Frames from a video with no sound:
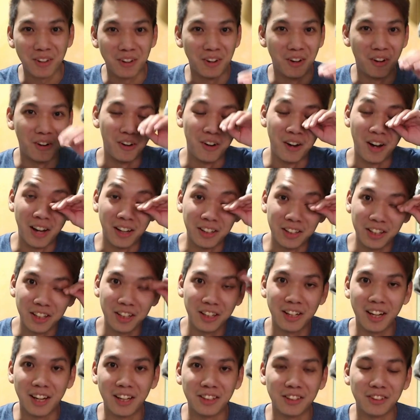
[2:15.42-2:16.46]
Or are they
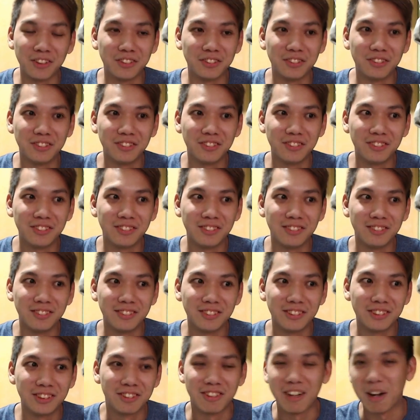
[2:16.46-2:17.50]
like, you know,
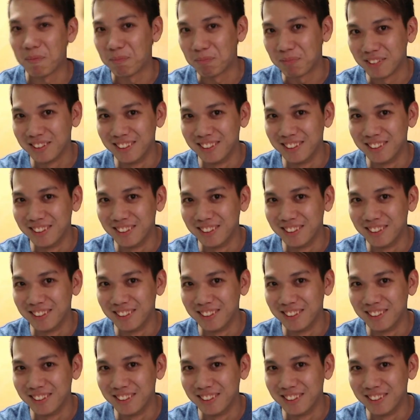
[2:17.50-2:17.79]
crap?